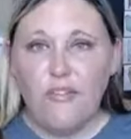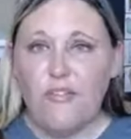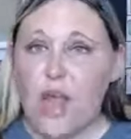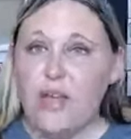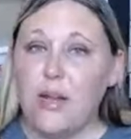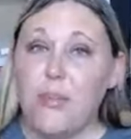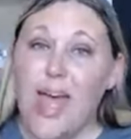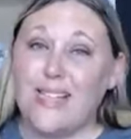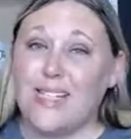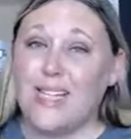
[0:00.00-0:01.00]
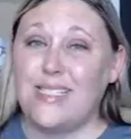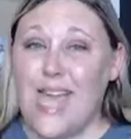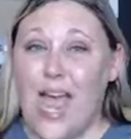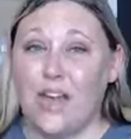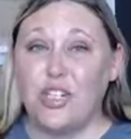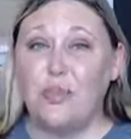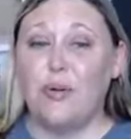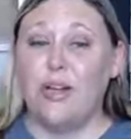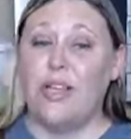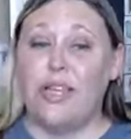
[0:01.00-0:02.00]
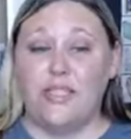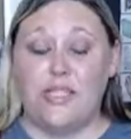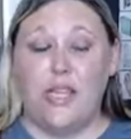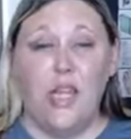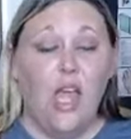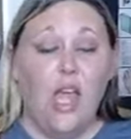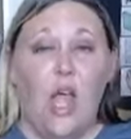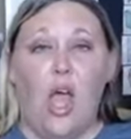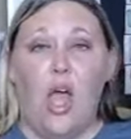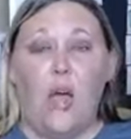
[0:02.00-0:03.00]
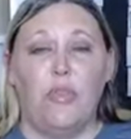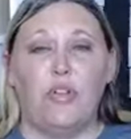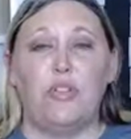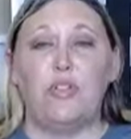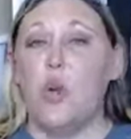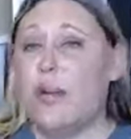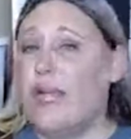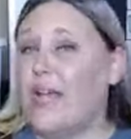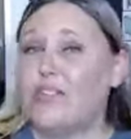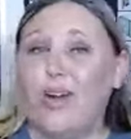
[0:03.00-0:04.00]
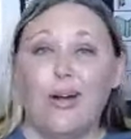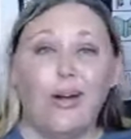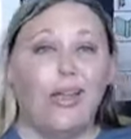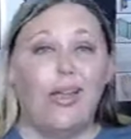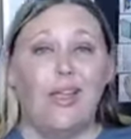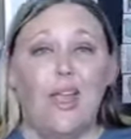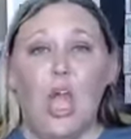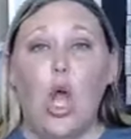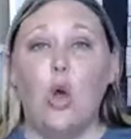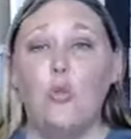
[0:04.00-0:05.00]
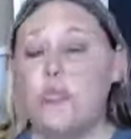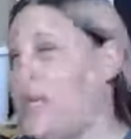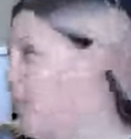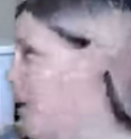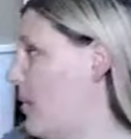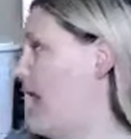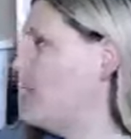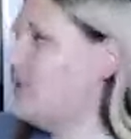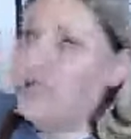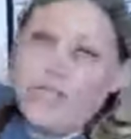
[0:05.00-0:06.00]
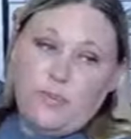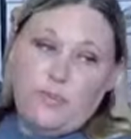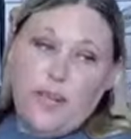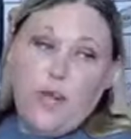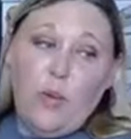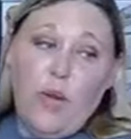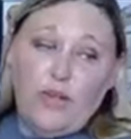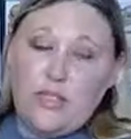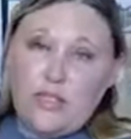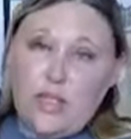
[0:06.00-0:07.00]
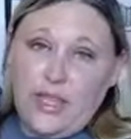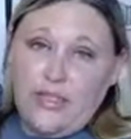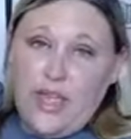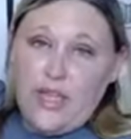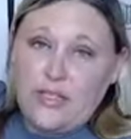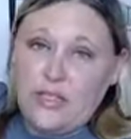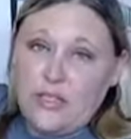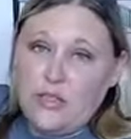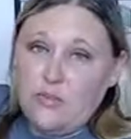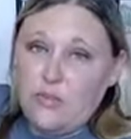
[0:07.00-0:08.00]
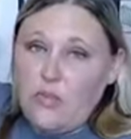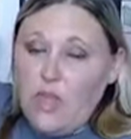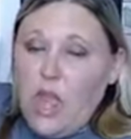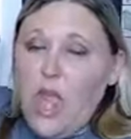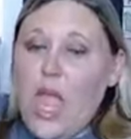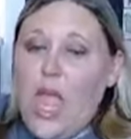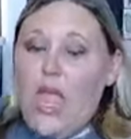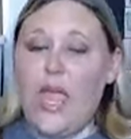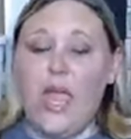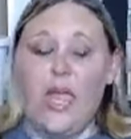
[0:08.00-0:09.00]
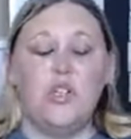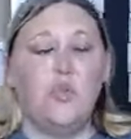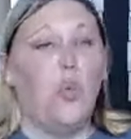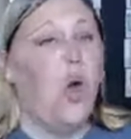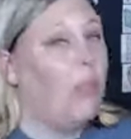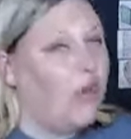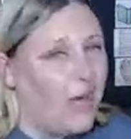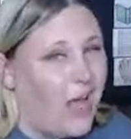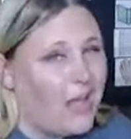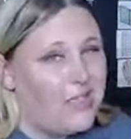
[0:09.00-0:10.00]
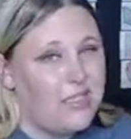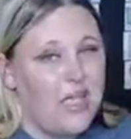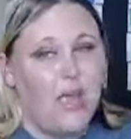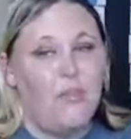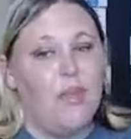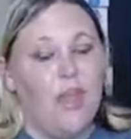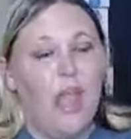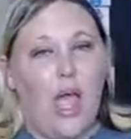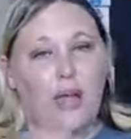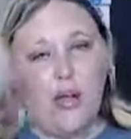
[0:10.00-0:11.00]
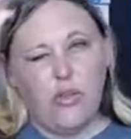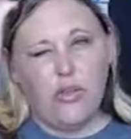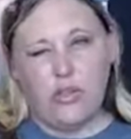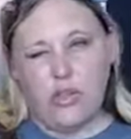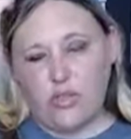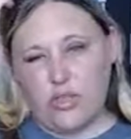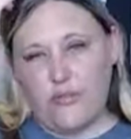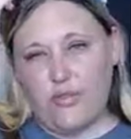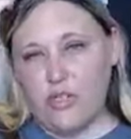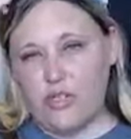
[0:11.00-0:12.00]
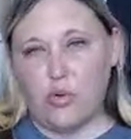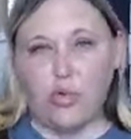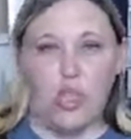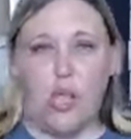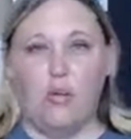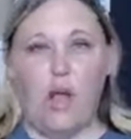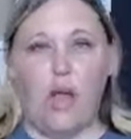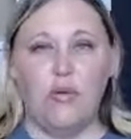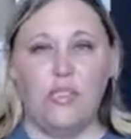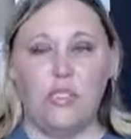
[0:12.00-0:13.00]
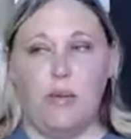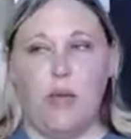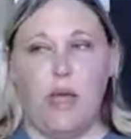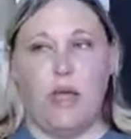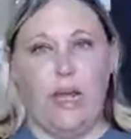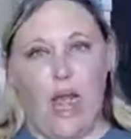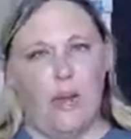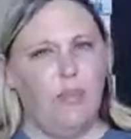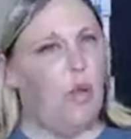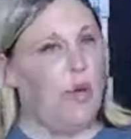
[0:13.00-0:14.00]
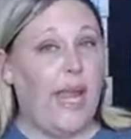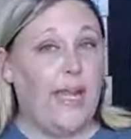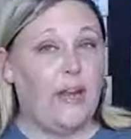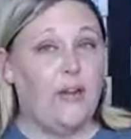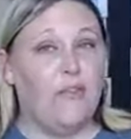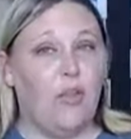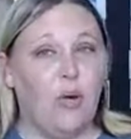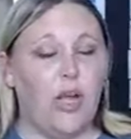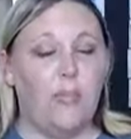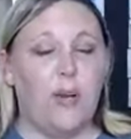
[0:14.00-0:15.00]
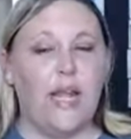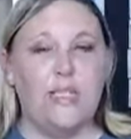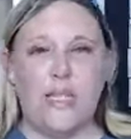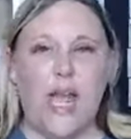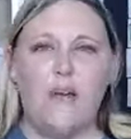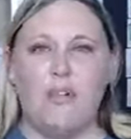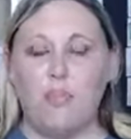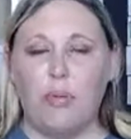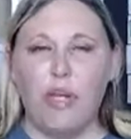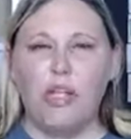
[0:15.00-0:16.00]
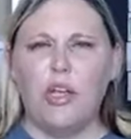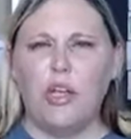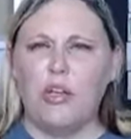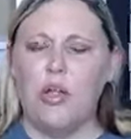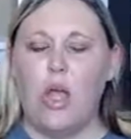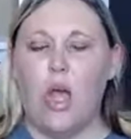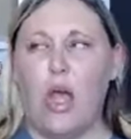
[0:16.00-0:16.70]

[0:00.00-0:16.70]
Finding a basket is actually pretty easy. There's so many at Target. Home Depot has these big ones like this, and Walmart has them. I know there's different stores all around, and I'm located in Florida, but I did have a pretty good,